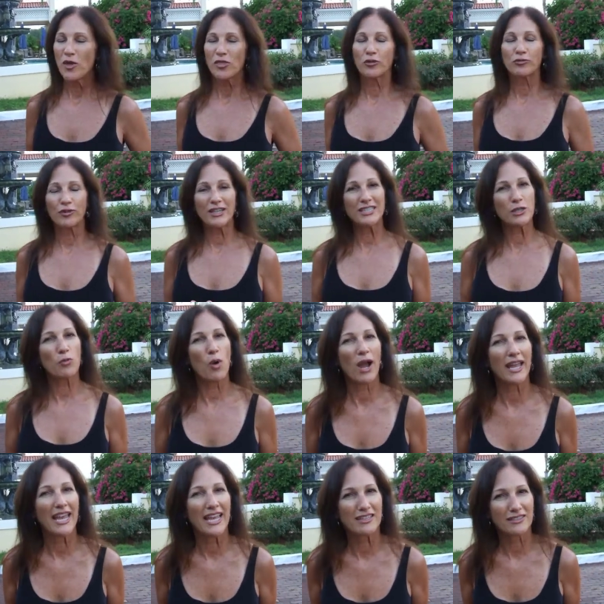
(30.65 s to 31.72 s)
The reason
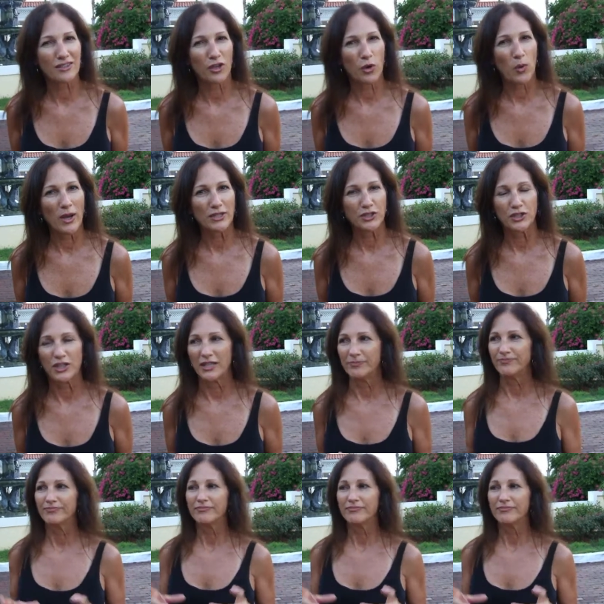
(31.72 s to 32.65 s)
why I ask the question,